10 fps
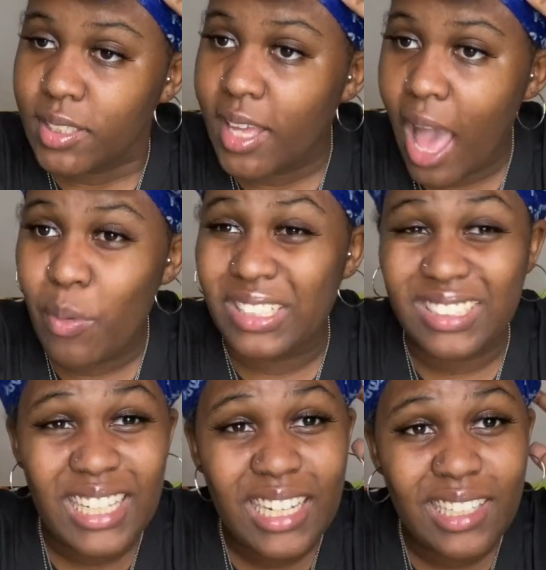I wasn't
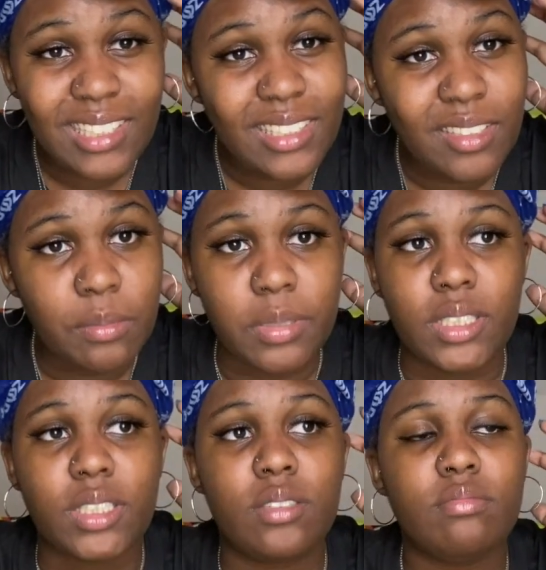seeing nothing,
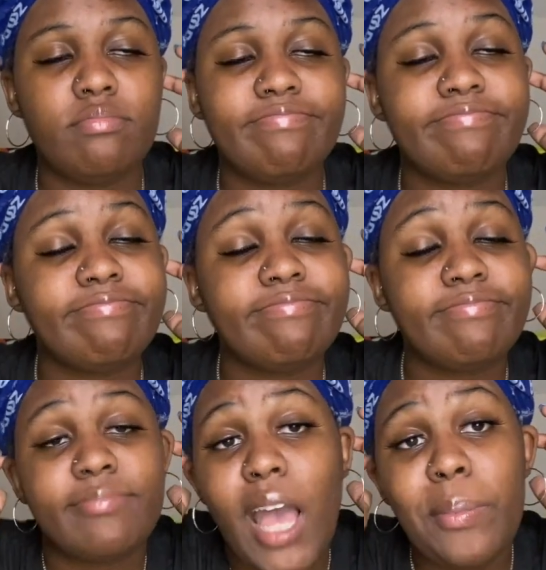but
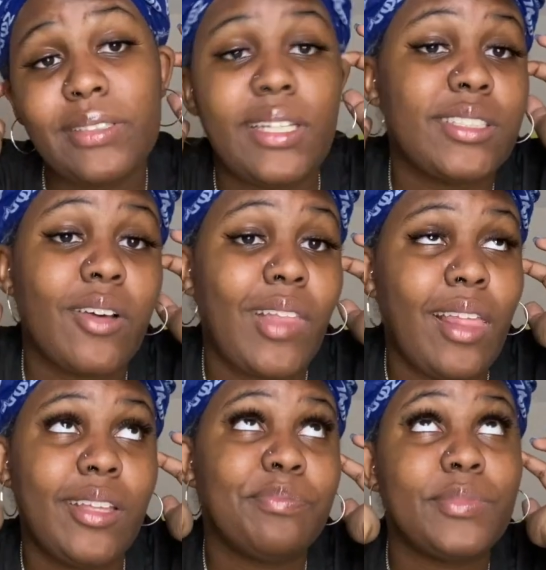I've been seeing stuff
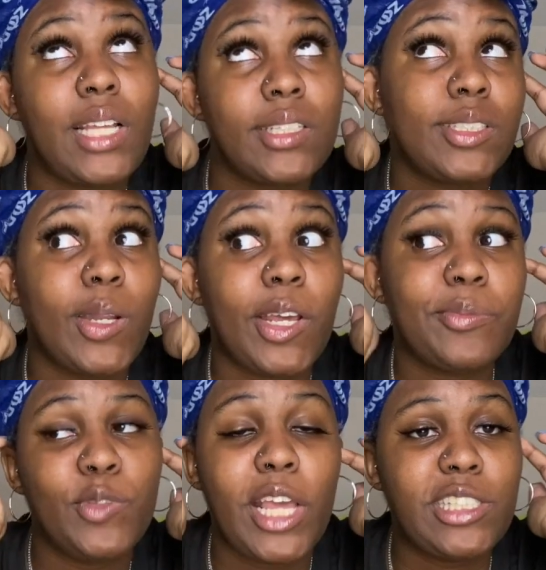lately. So, no,
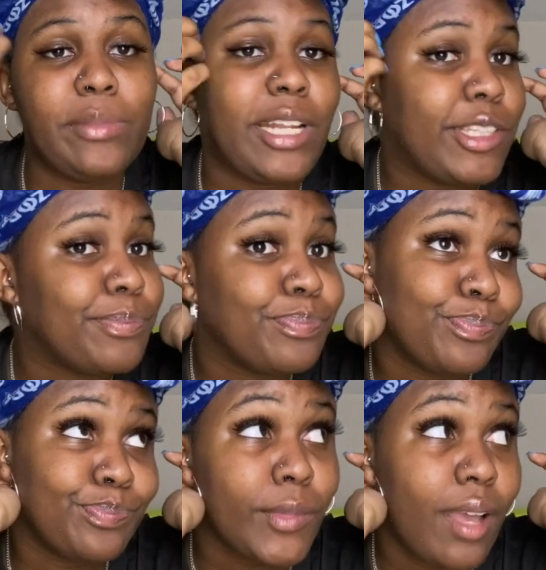you can't tell me nothing,
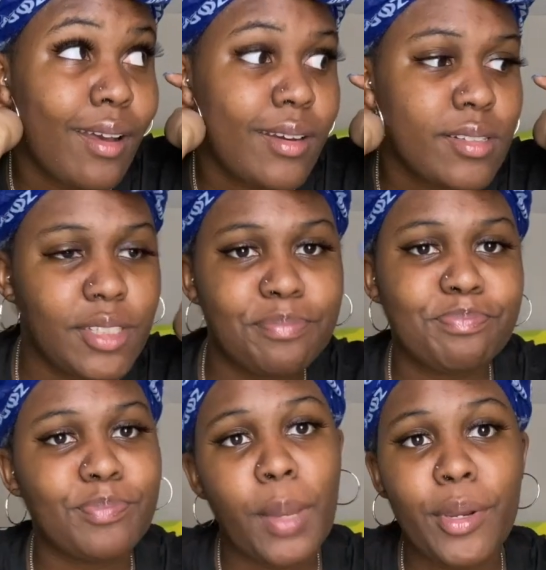honestly.
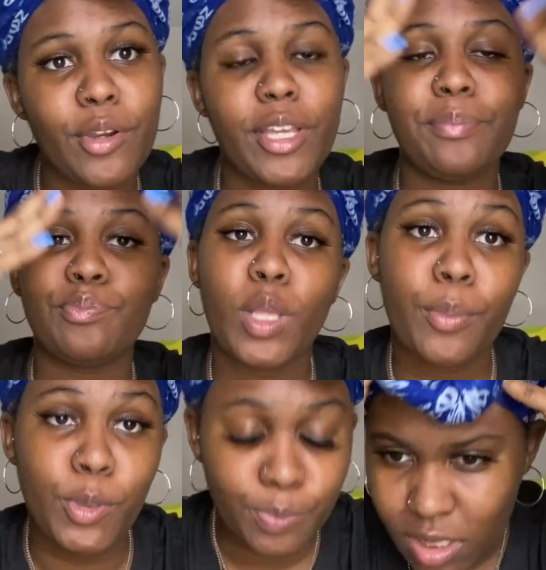Period.
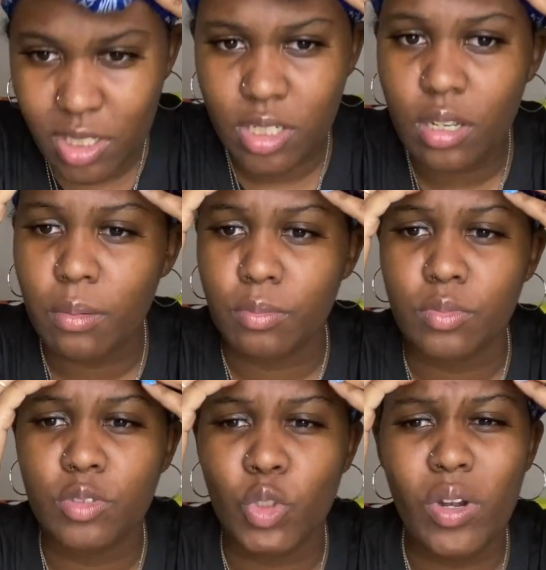Poo. Go to the gym.
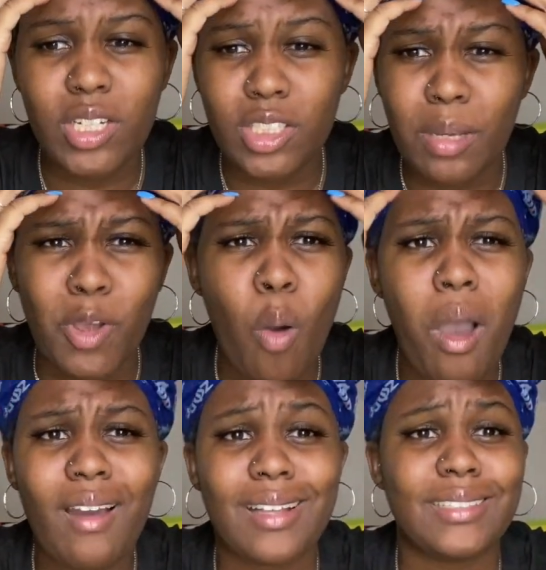Join the gym. Go
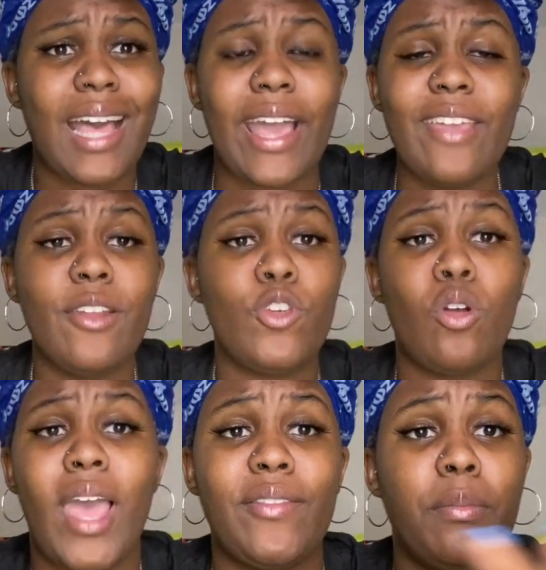walk outside. Even if you
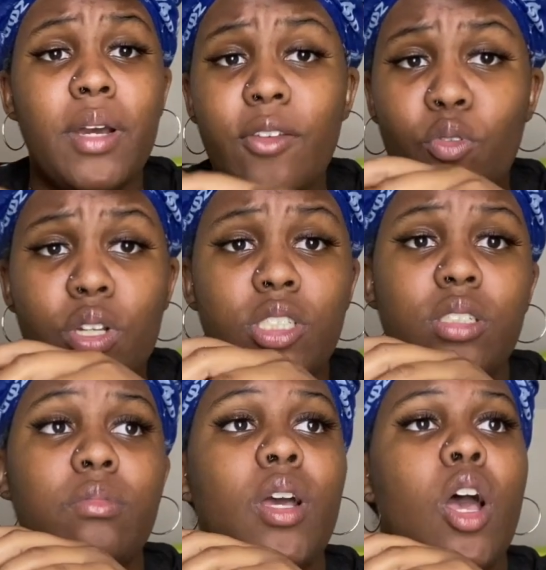don't have the money for a
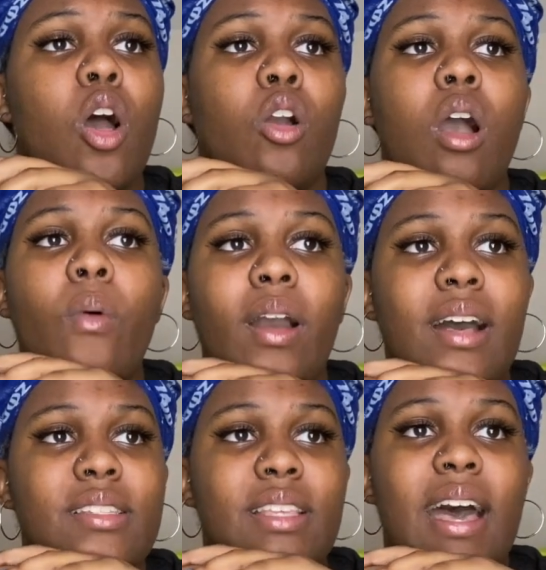gym, go walk
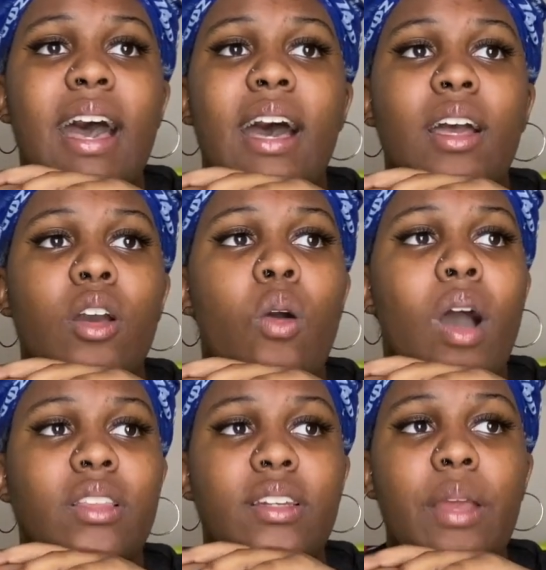outside. Go
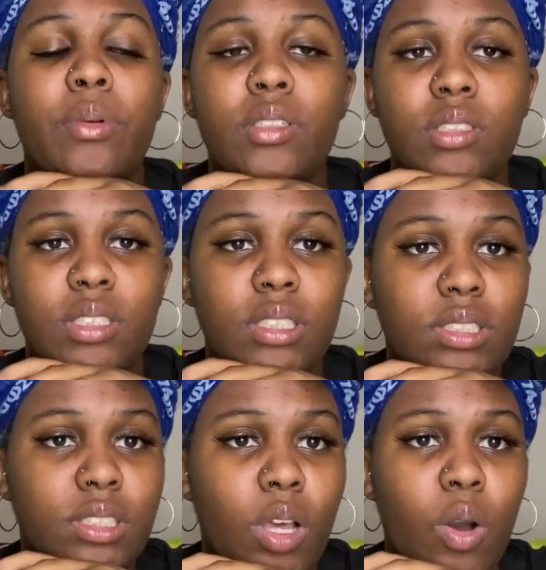walk the
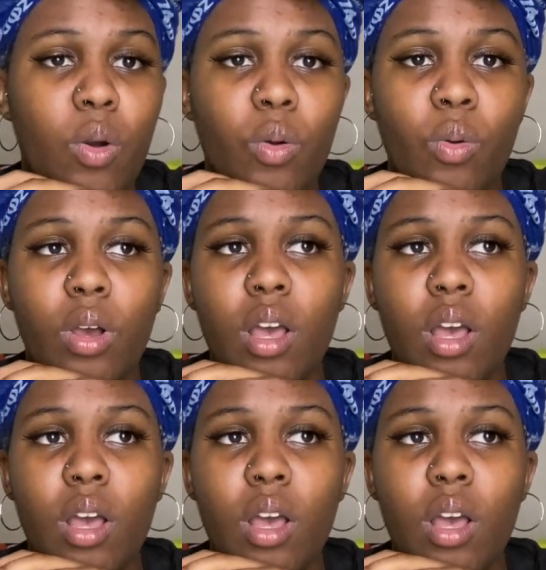neighborhoods. Go,